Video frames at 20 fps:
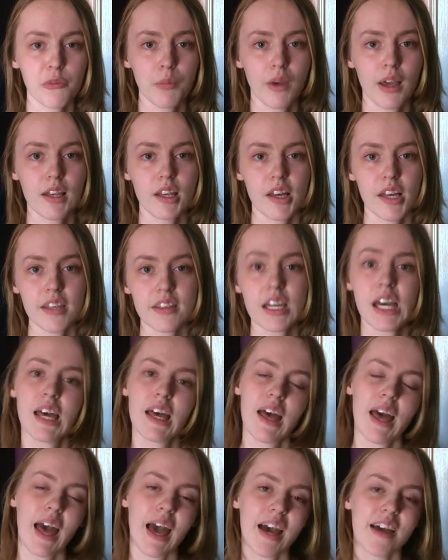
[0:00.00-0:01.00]
might like
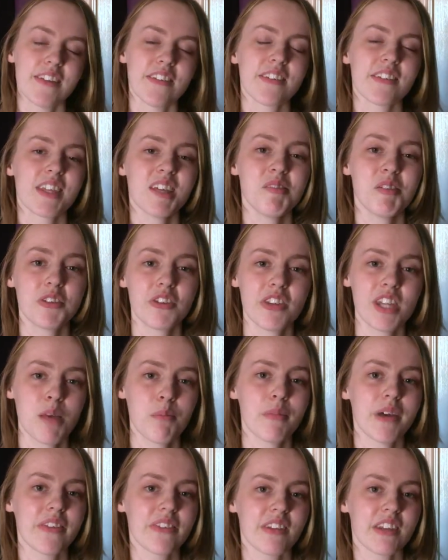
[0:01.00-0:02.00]
and give it to
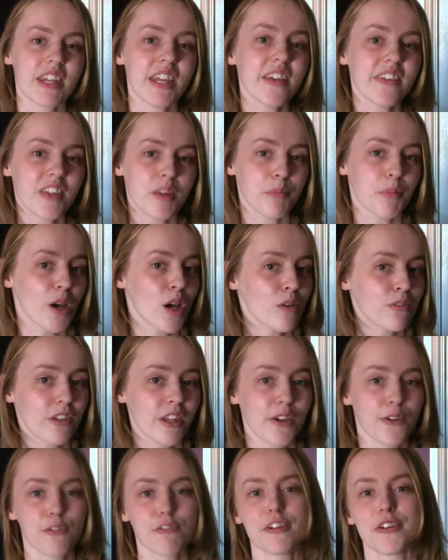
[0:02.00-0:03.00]
them as an easy birthday
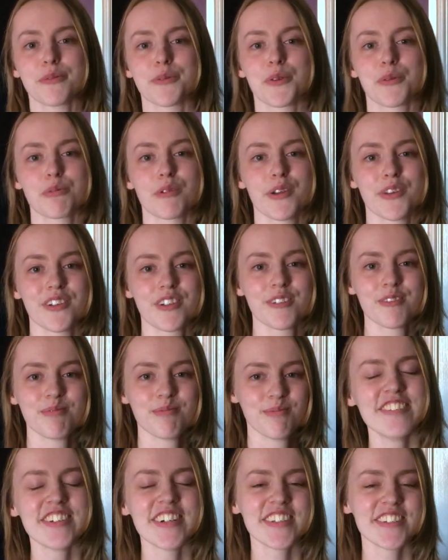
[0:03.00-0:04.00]
or Christmas present.
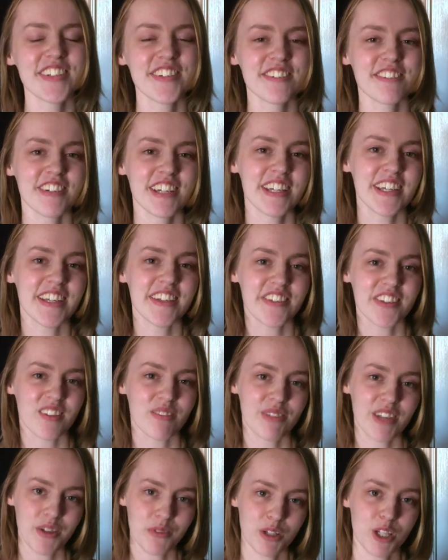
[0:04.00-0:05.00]
33 is to
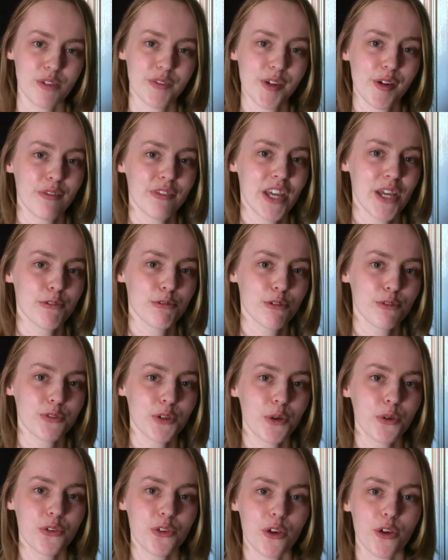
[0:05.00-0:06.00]
pick one of your favorite
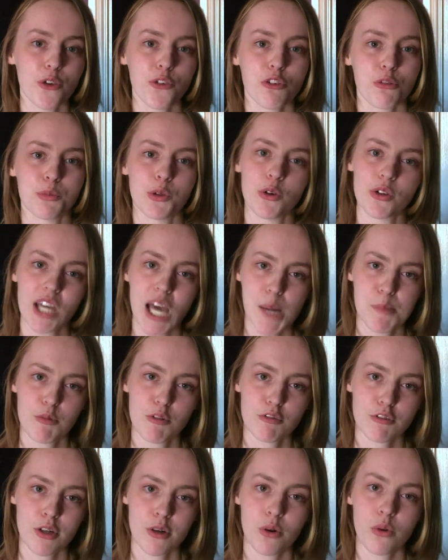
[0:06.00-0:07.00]
photos from your camera
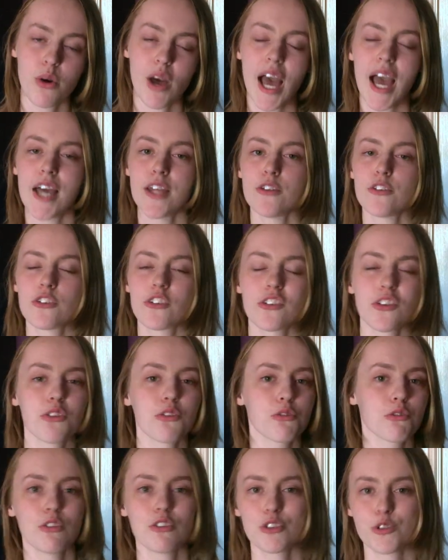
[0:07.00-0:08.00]
roll and just
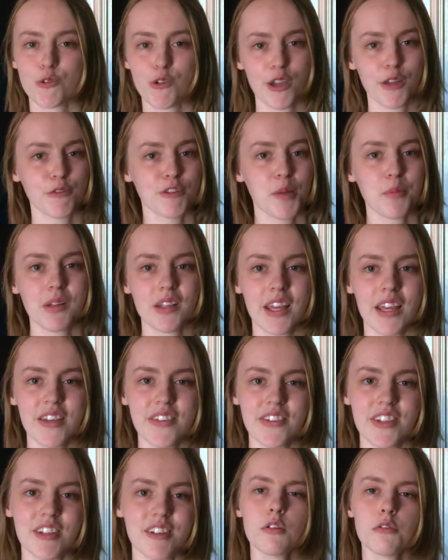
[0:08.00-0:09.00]
try and replicate it.